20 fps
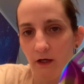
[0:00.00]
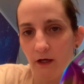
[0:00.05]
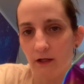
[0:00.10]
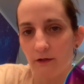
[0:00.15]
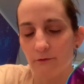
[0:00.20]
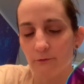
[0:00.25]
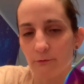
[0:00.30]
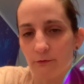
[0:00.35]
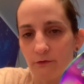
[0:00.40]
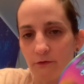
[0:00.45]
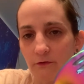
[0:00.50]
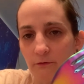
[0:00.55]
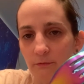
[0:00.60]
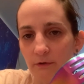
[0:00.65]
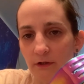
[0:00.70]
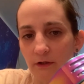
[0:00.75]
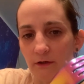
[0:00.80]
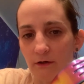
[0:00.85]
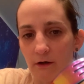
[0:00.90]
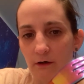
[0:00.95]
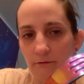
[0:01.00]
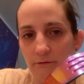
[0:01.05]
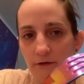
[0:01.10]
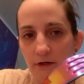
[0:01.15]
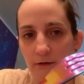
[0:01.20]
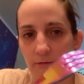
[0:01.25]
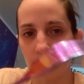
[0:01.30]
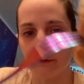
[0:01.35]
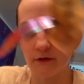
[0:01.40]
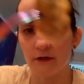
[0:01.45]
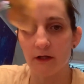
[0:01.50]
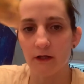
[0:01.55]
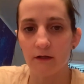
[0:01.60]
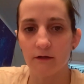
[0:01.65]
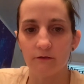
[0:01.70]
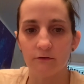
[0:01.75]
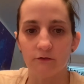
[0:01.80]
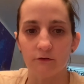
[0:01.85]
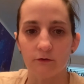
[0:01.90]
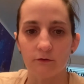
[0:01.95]
Heather wants to be off camera
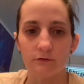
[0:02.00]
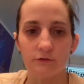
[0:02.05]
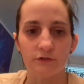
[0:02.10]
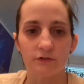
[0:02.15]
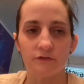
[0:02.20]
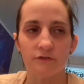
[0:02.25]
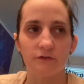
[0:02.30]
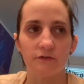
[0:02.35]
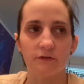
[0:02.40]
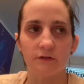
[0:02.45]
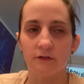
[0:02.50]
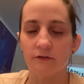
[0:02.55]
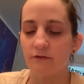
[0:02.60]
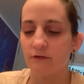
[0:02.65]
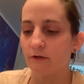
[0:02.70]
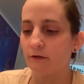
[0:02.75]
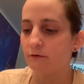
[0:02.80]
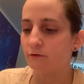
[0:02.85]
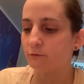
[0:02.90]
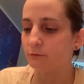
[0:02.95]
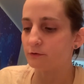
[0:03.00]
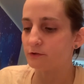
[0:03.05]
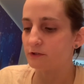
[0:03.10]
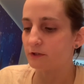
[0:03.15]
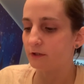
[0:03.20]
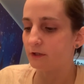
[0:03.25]
today, so she's just gonna tell us what she